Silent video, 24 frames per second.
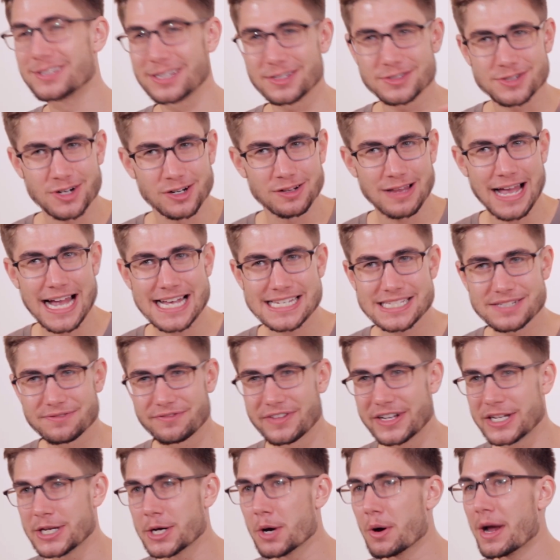since our last
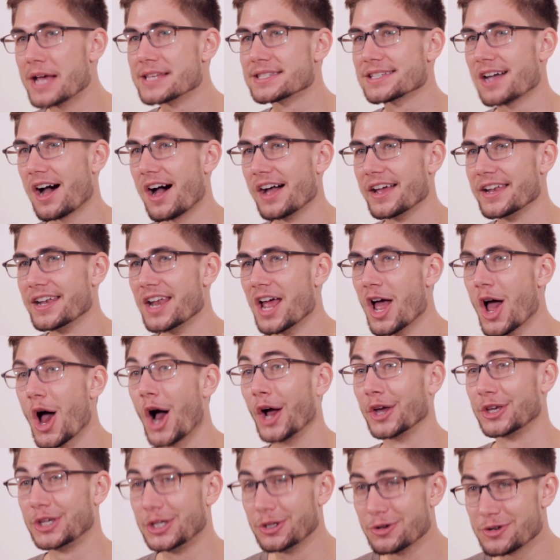video, has gotten
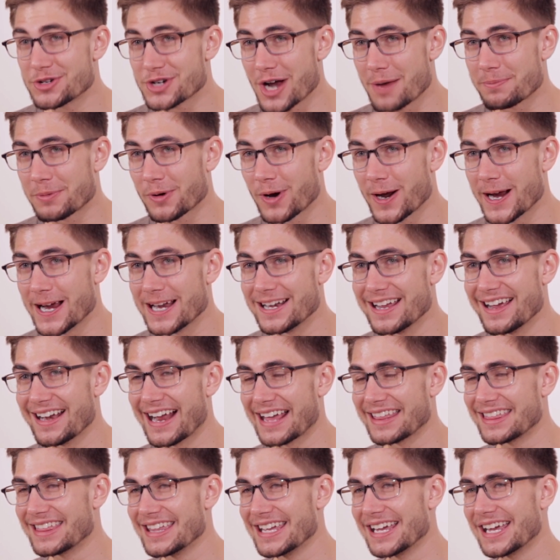a huge upgrade, and
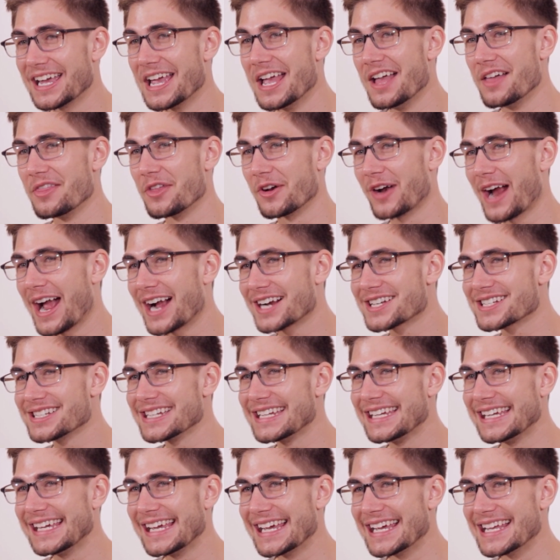I think there
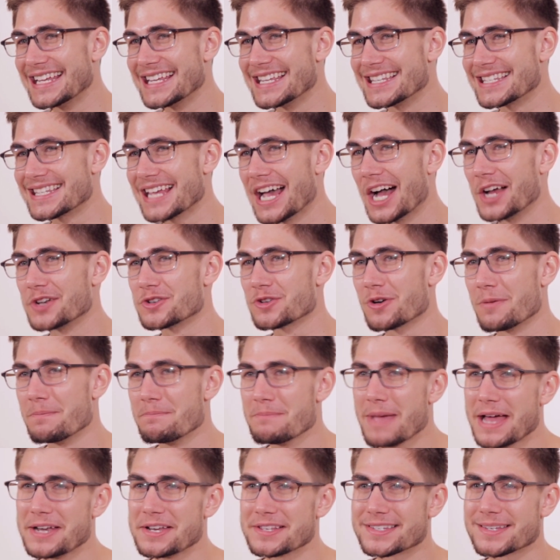actually is a
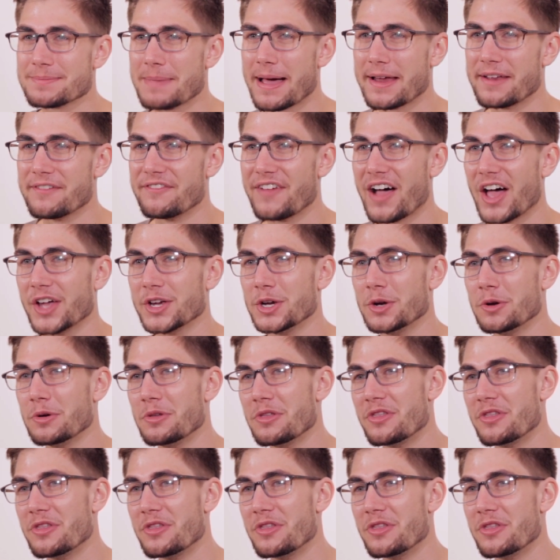tremendous amount of value